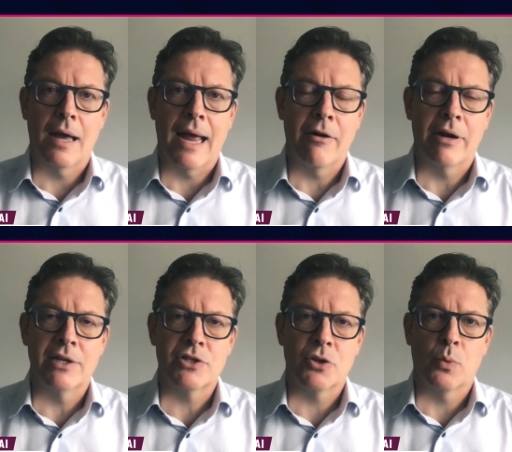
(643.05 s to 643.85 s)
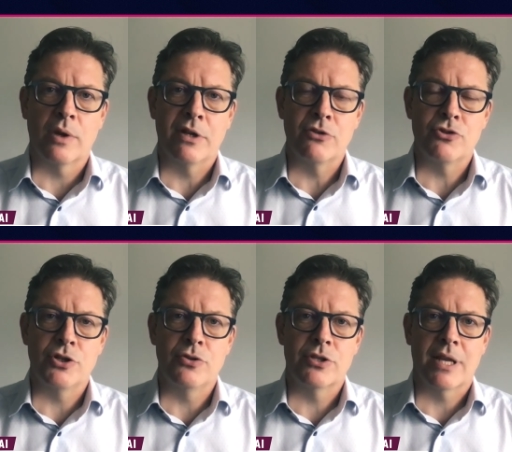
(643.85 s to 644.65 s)
areas that we've
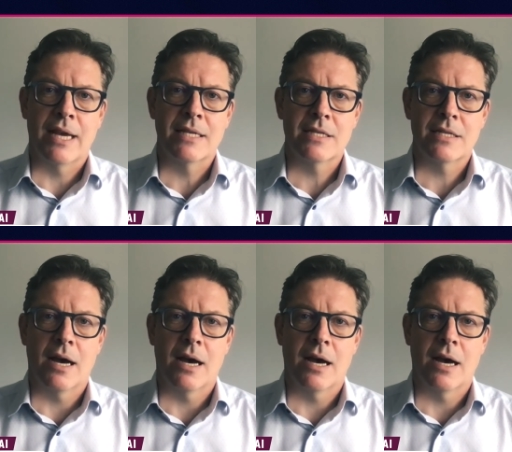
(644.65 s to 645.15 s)
introduced this